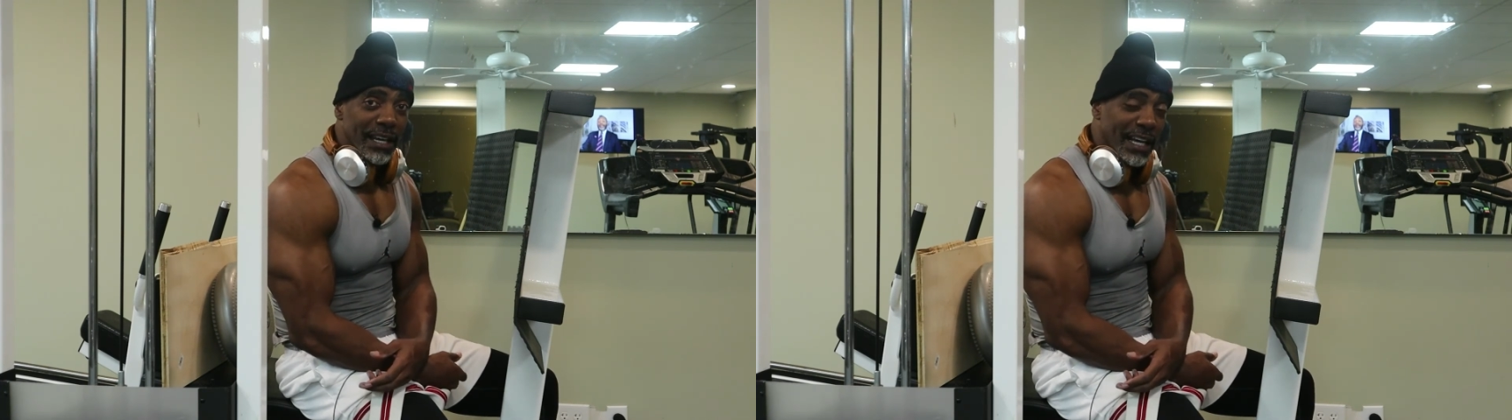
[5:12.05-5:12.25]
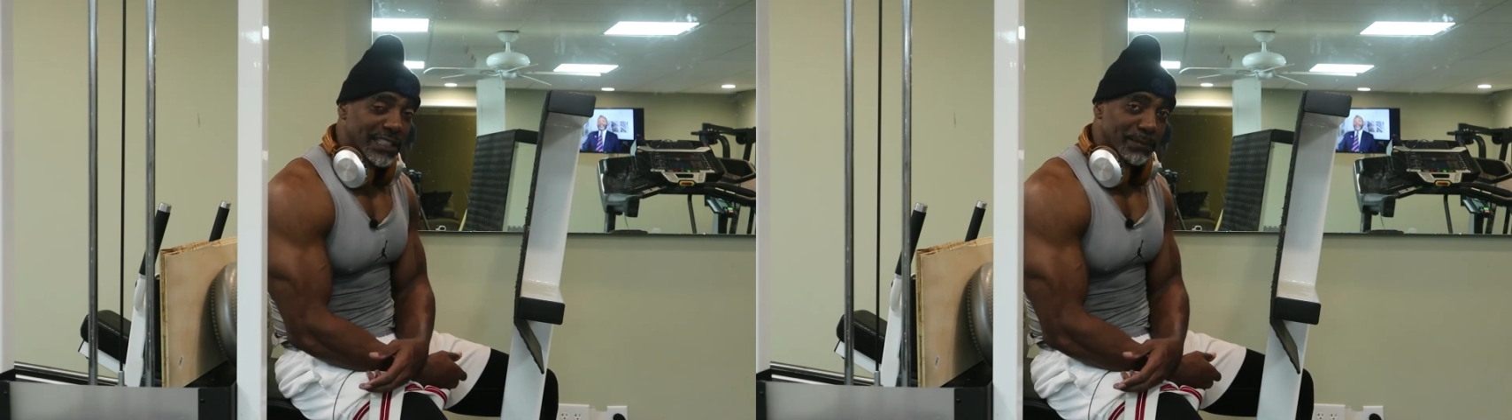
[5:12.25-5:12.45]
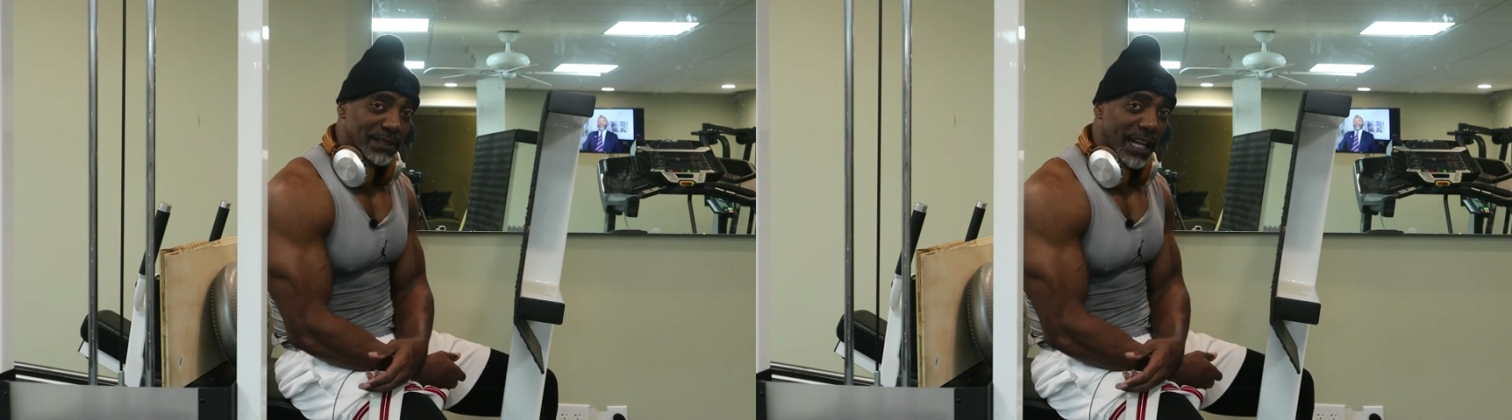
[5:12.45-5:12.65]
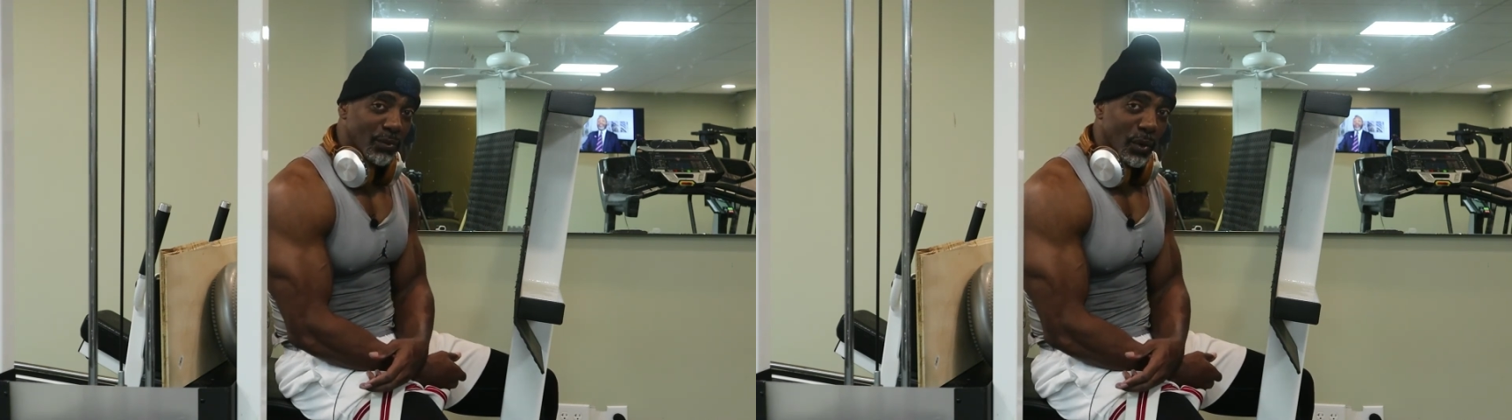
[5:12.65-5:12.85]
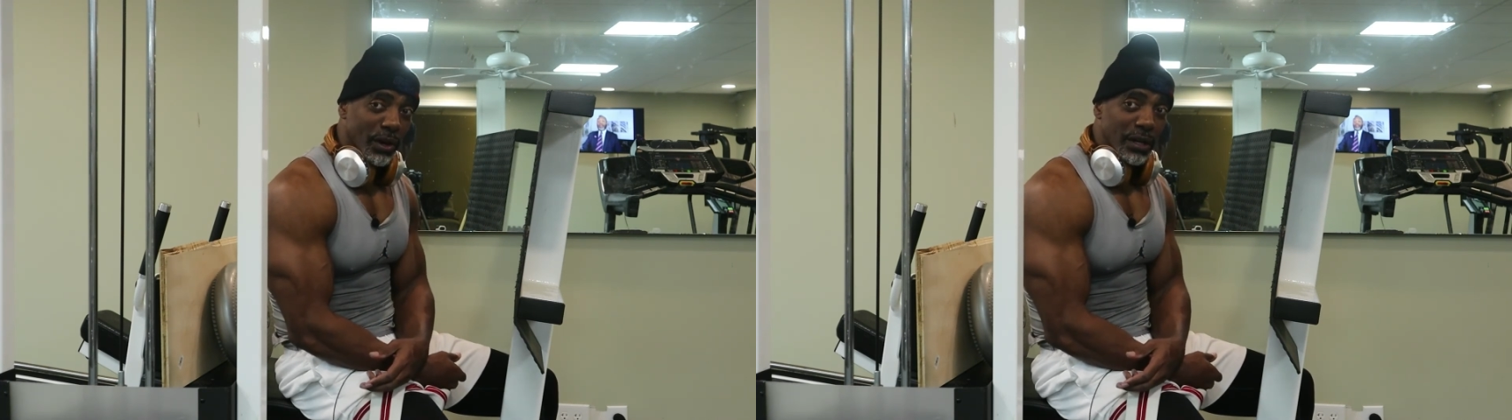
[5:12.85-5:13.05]
and some
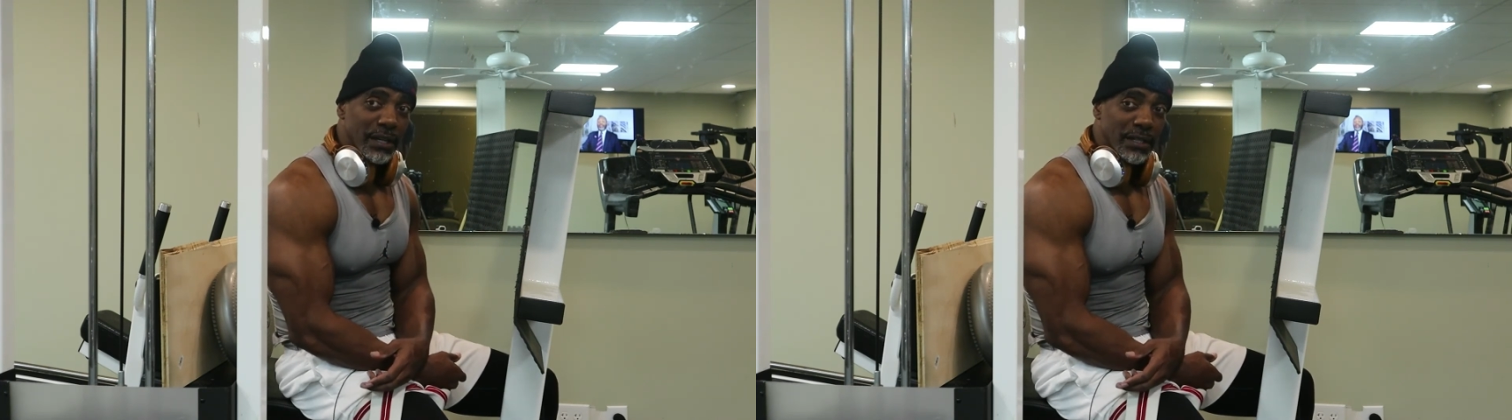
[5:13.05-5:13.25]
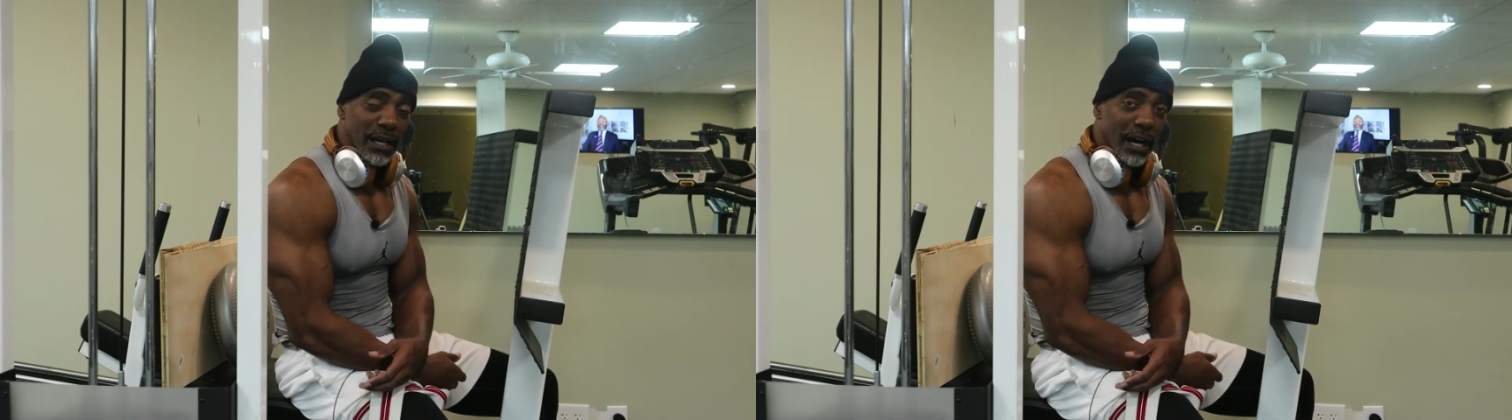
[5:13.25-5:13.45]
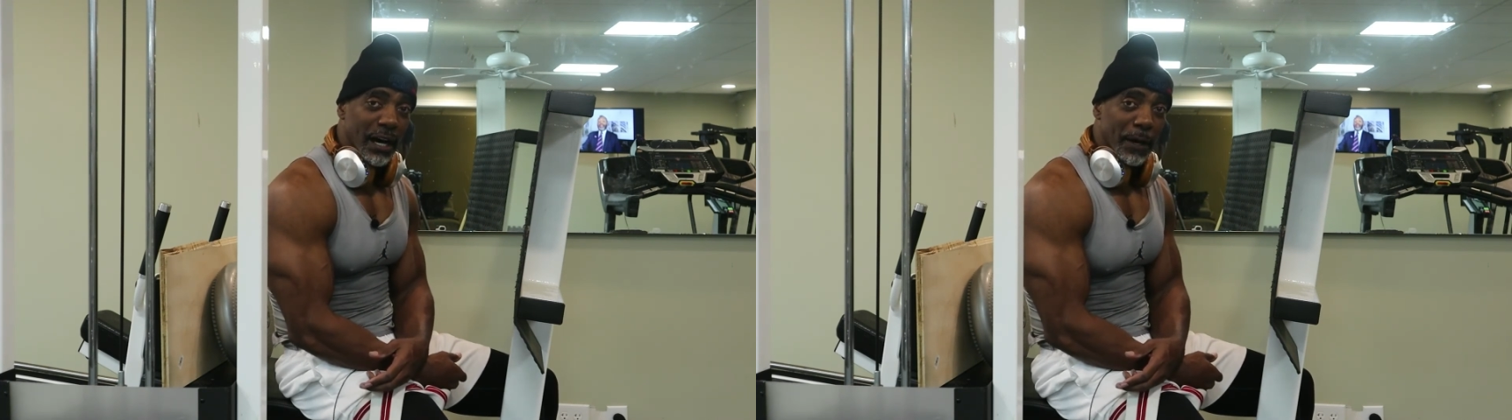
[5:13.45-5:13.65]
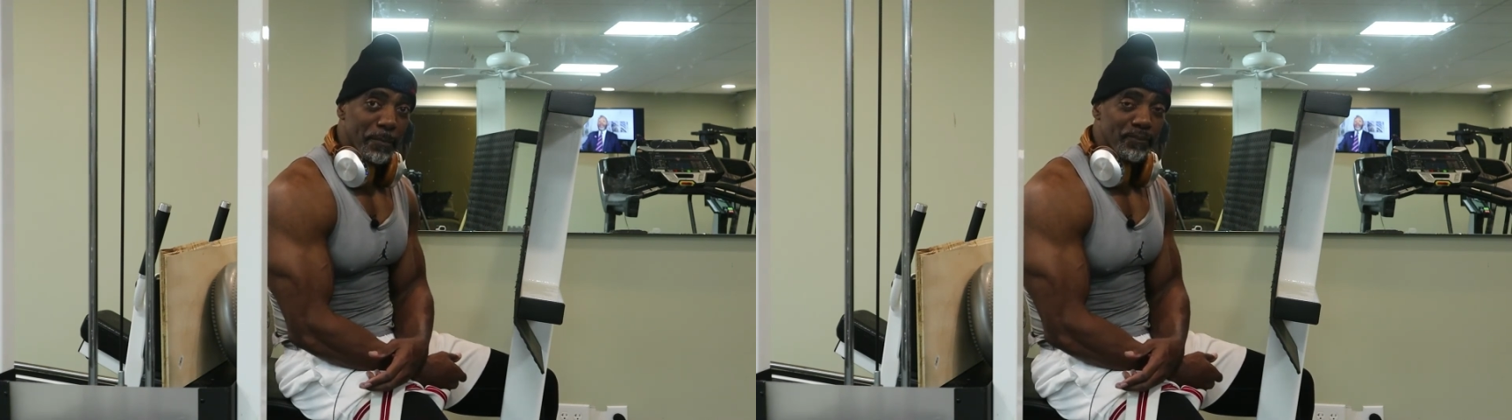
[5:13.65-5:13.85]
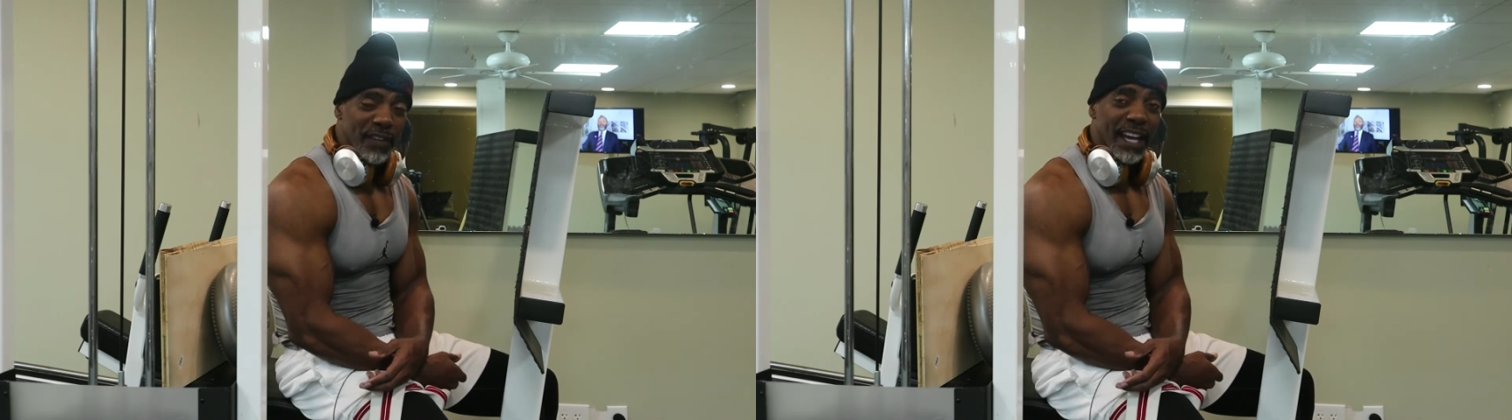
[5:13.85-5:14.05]
sled work
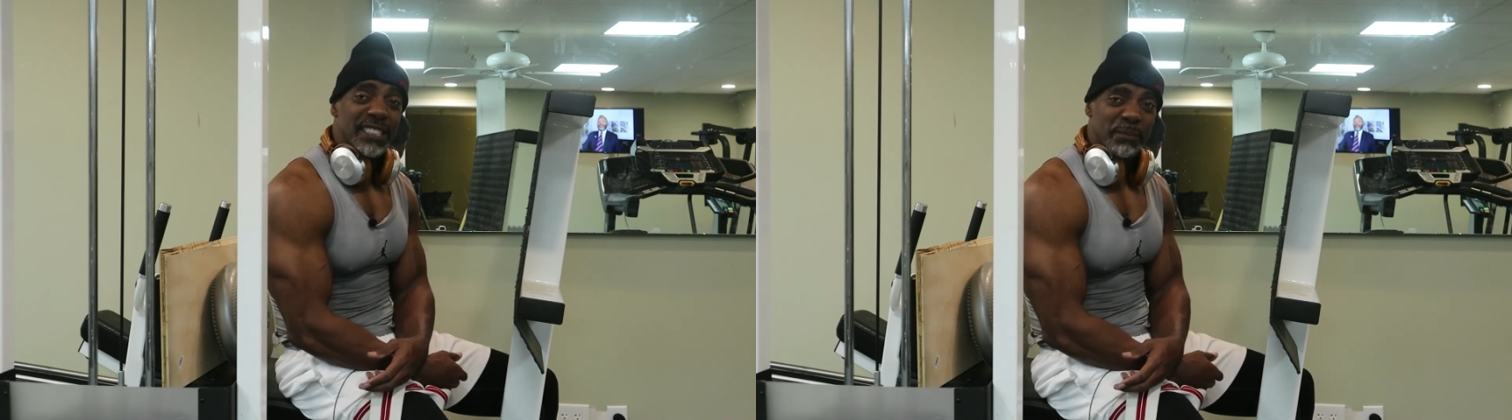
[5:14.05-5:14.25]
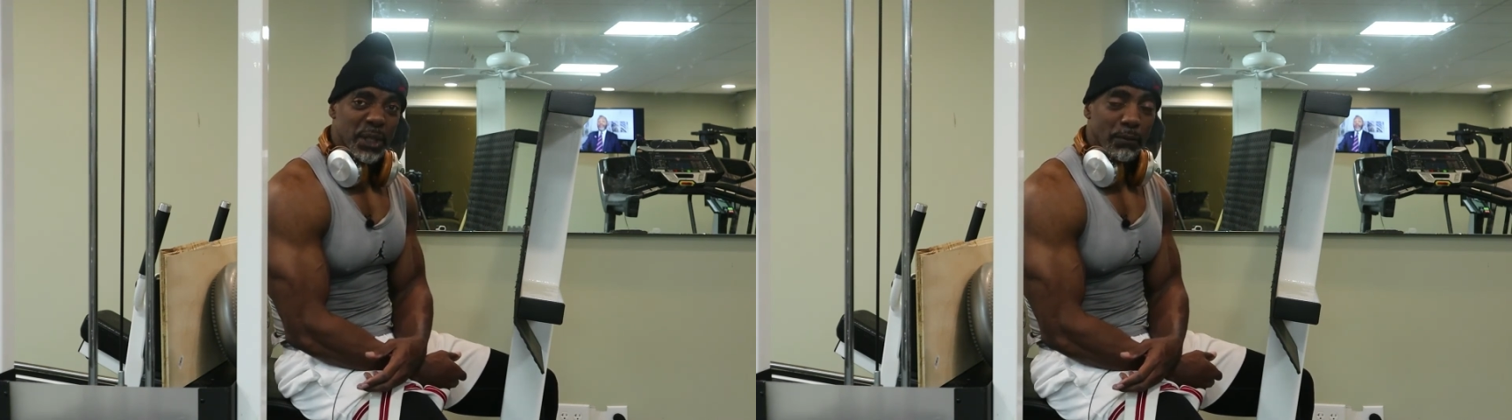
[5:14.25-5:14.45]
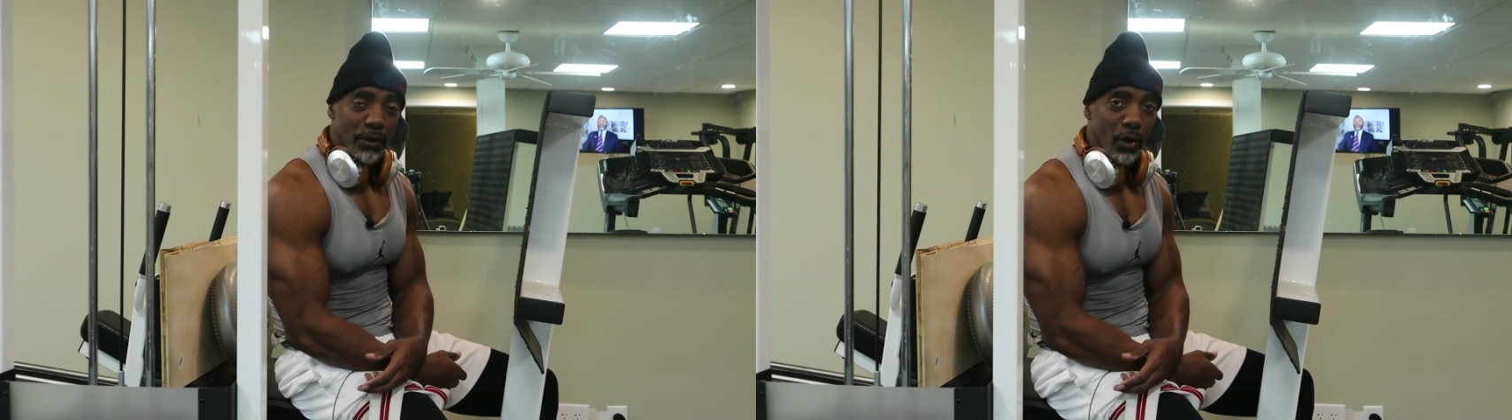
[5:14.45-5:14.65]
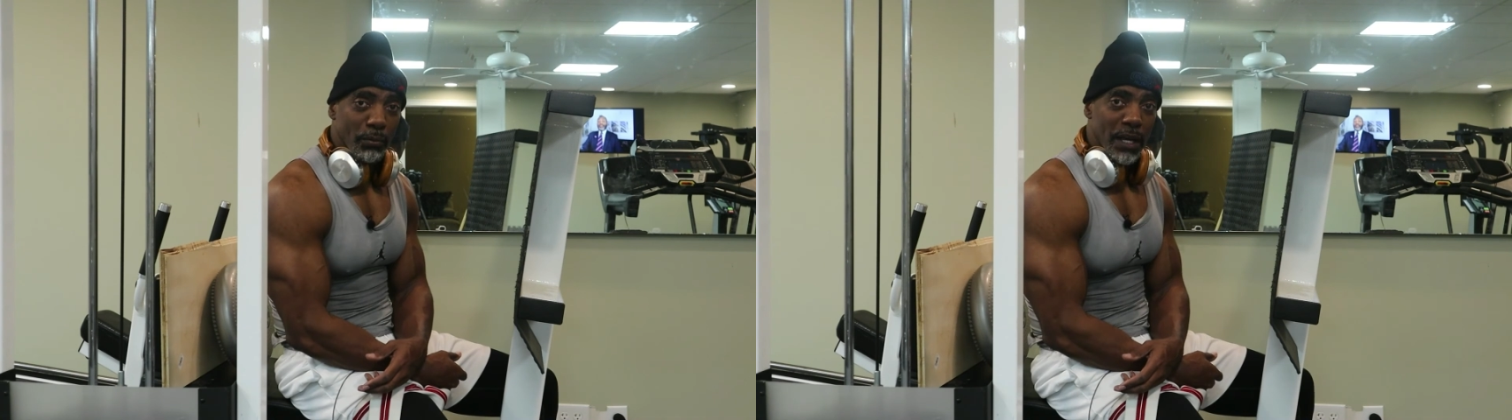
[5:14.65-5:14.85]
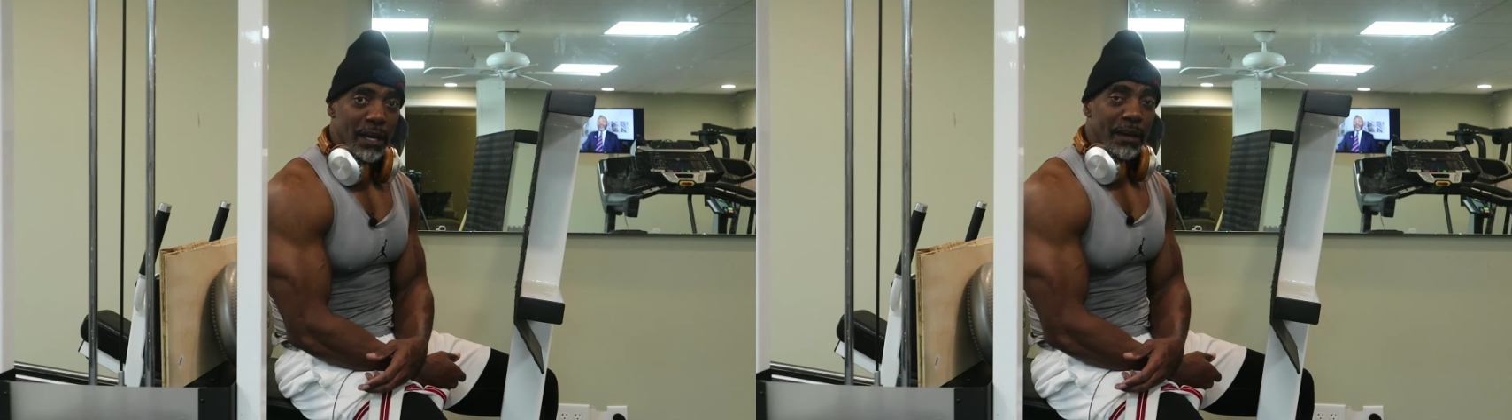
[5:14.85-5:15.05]
and some jump rope.